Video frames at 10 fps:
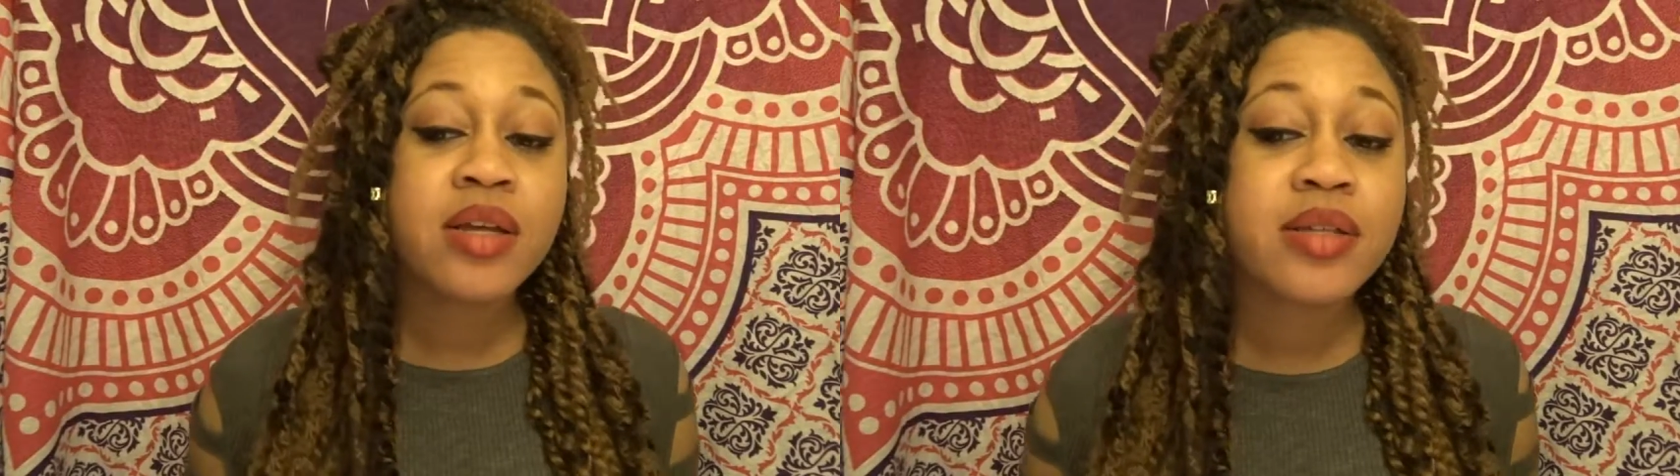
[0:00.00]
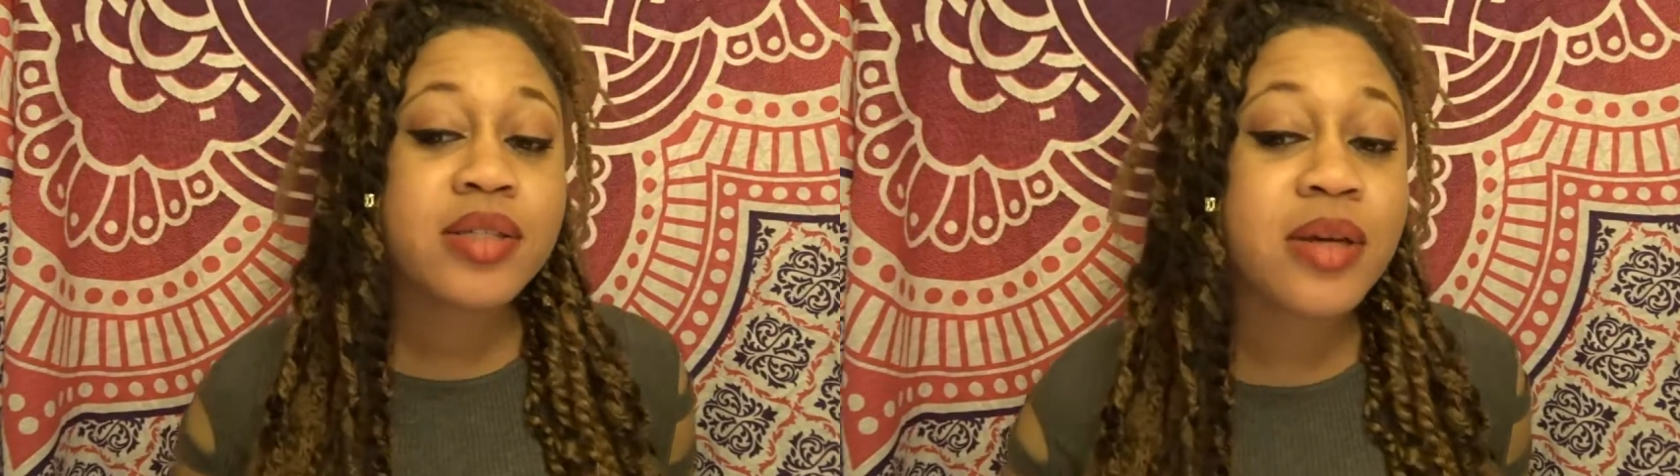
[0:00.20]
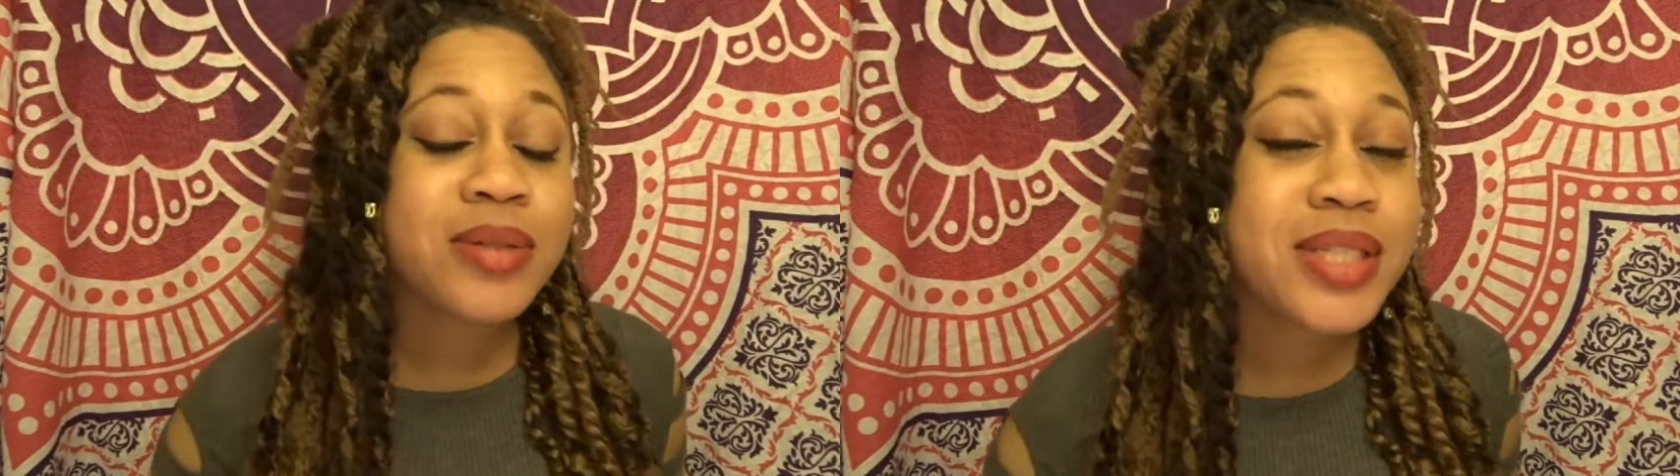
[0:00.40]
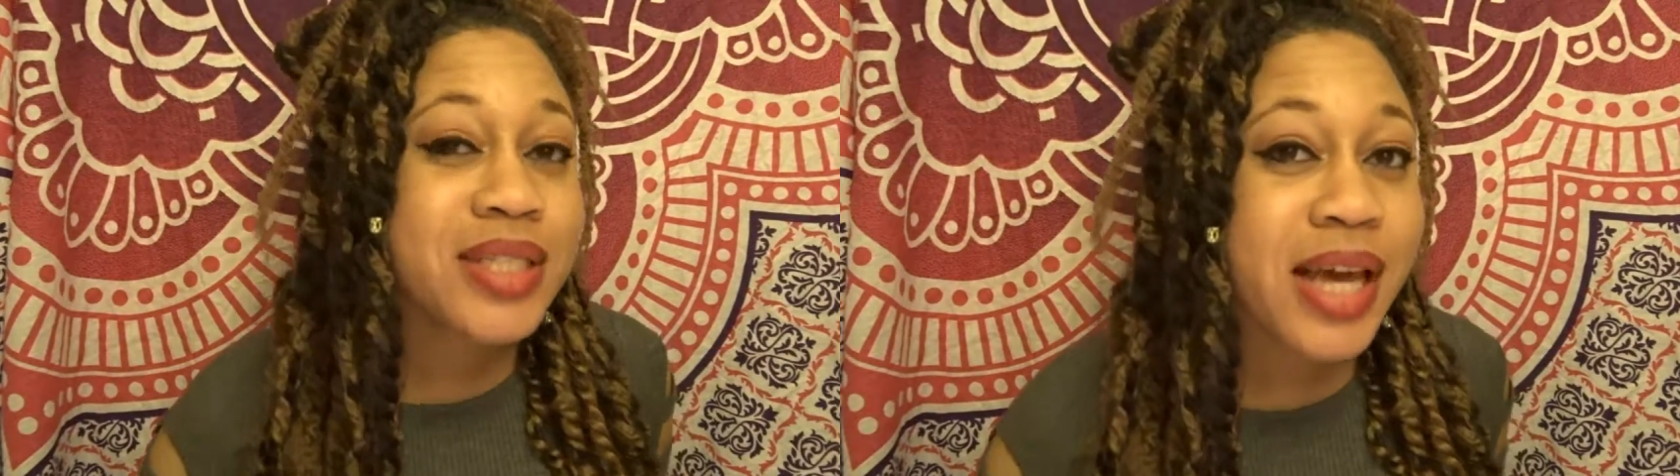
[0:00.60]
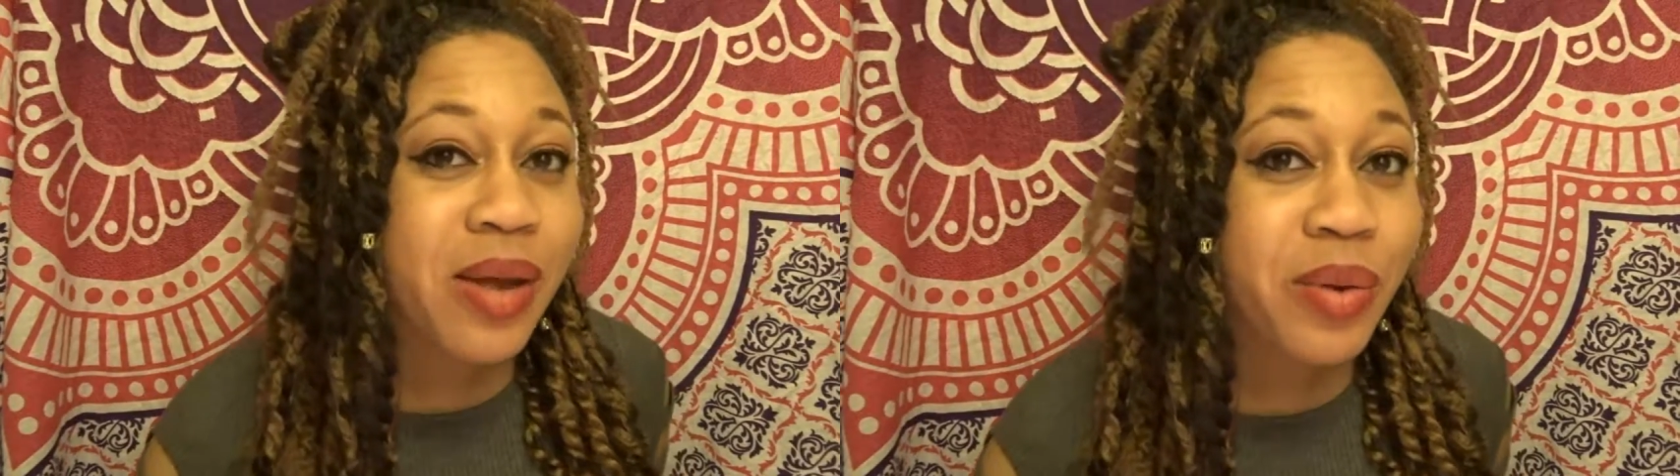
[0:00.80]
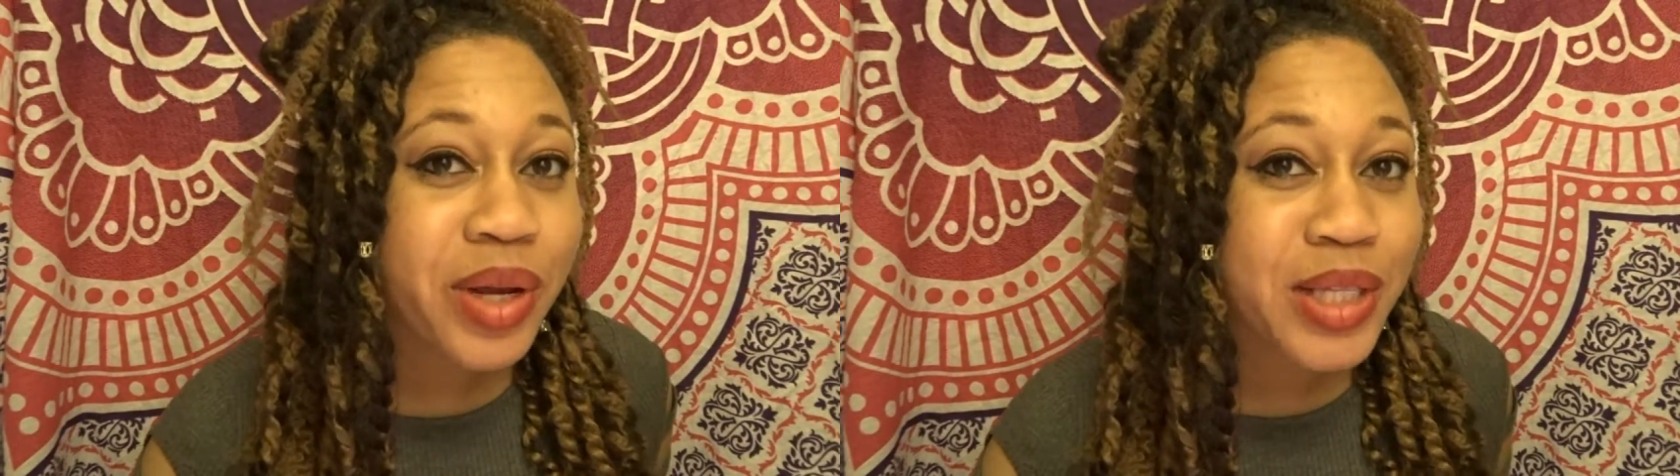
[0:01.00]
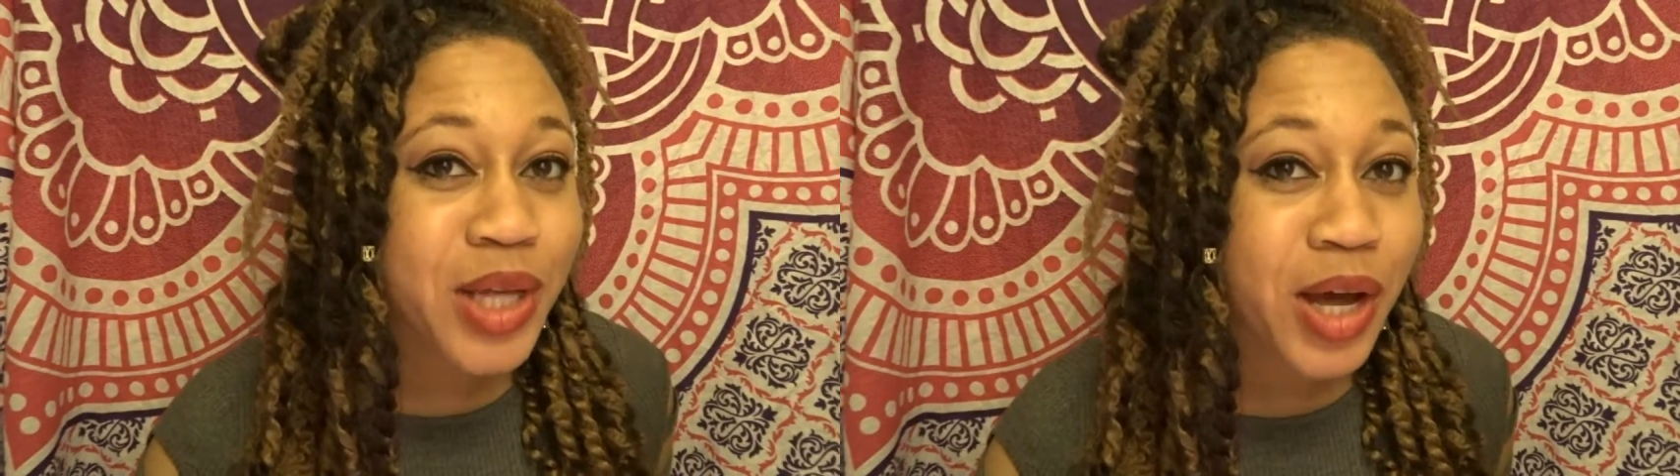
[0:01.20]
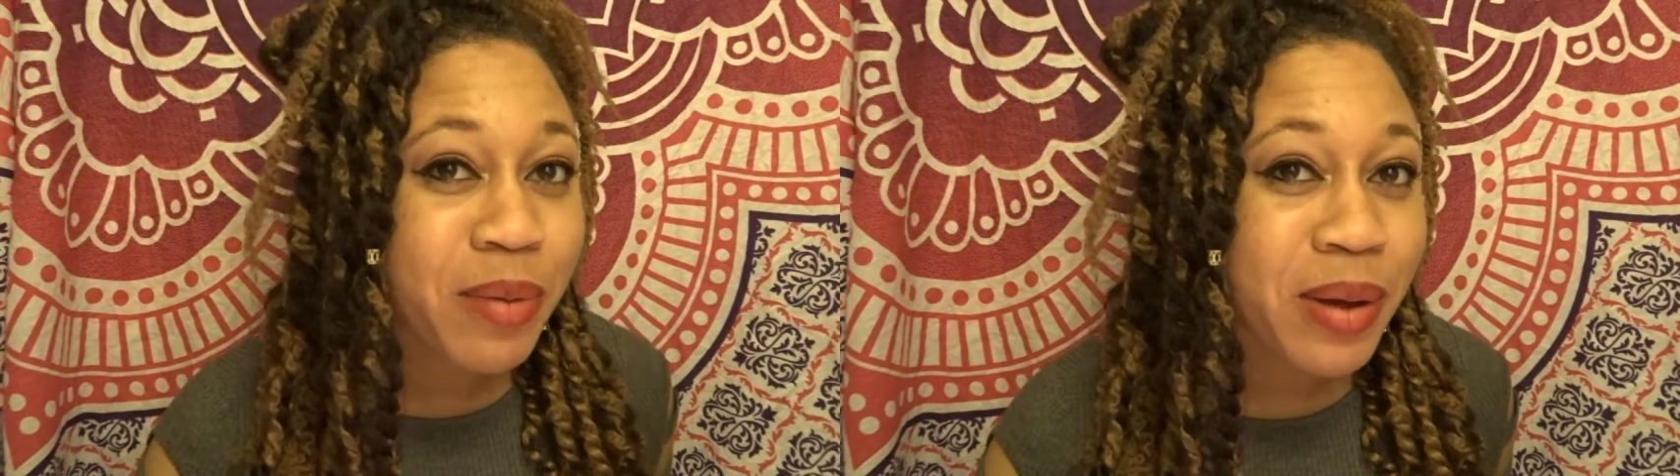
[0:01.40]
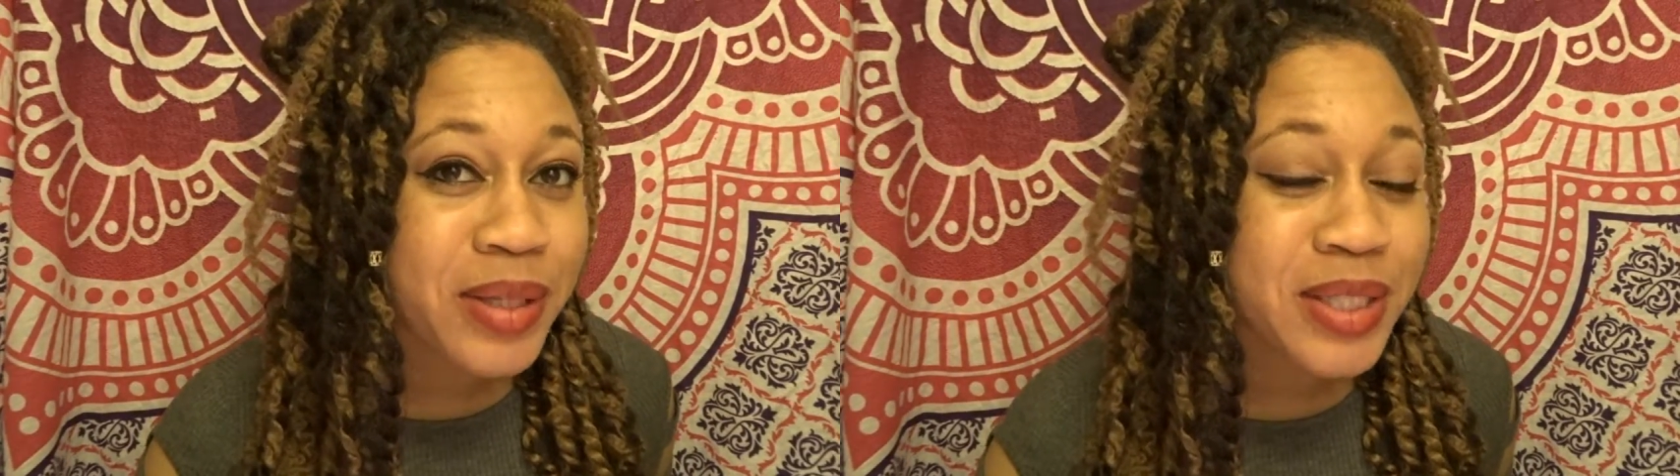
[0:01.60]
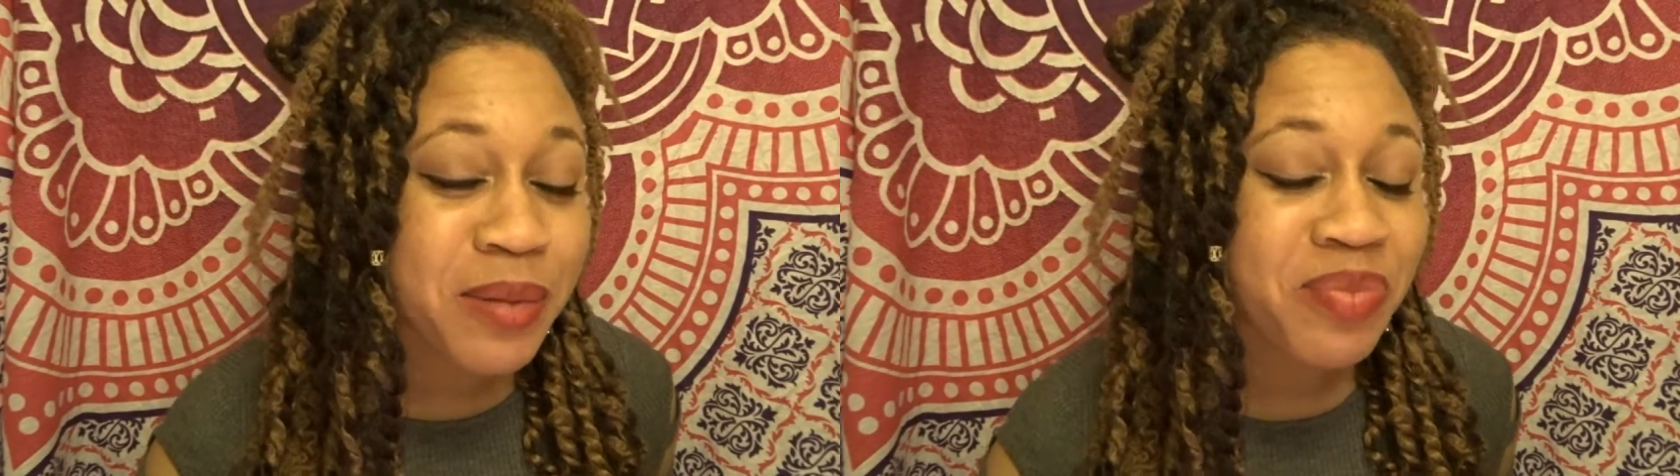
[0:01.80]
So today we're going to talk about
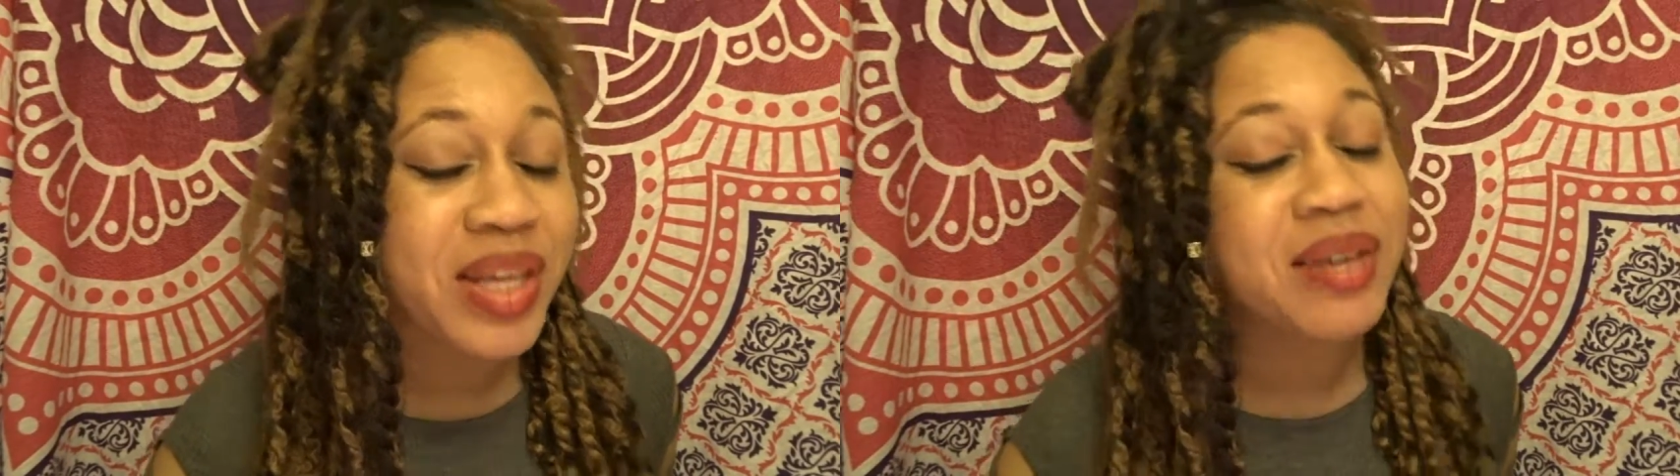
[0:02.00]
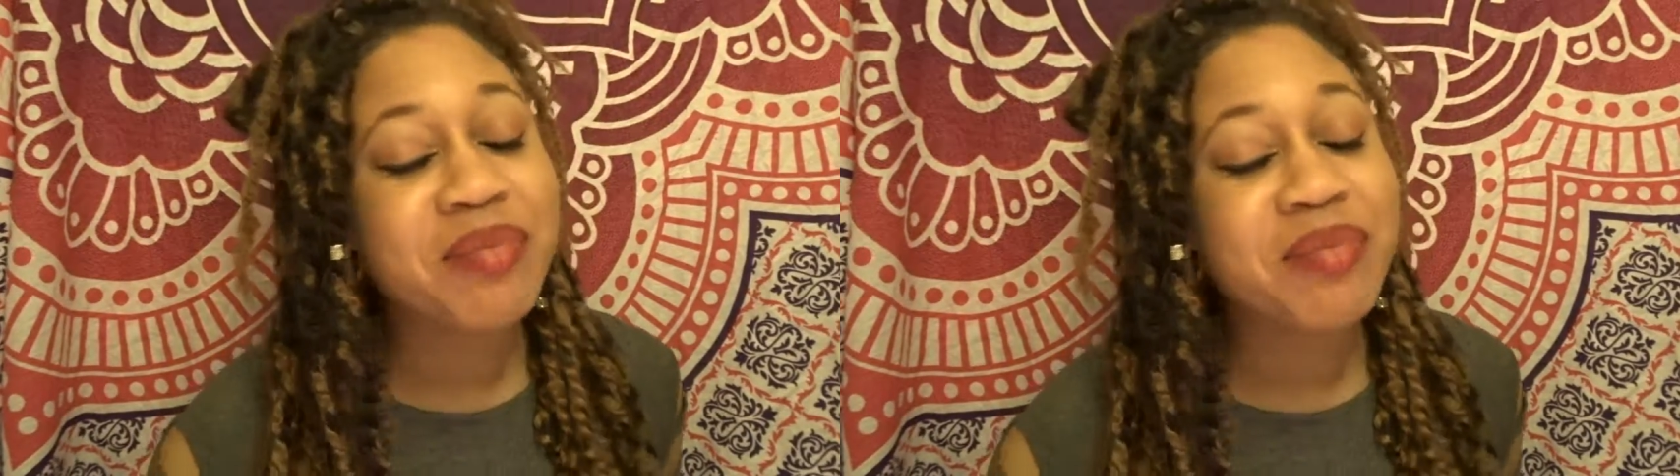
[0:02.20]
something.